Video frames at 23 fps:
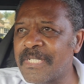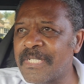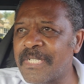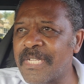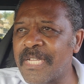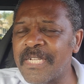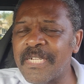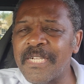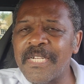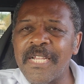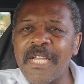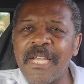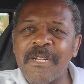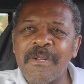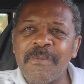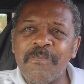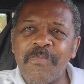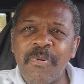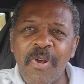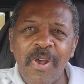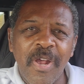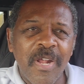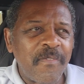They didn't have a
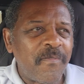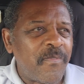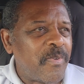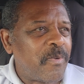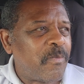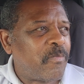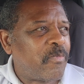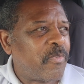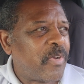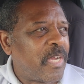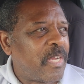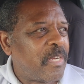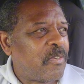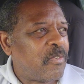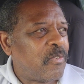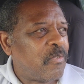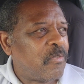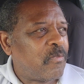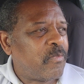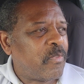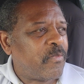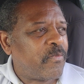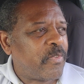part for the brand
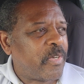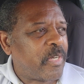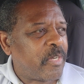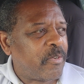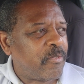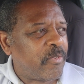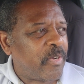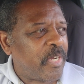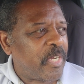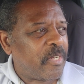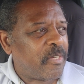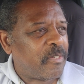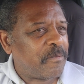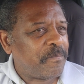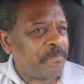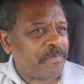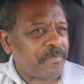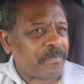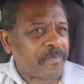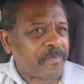new refrigerator.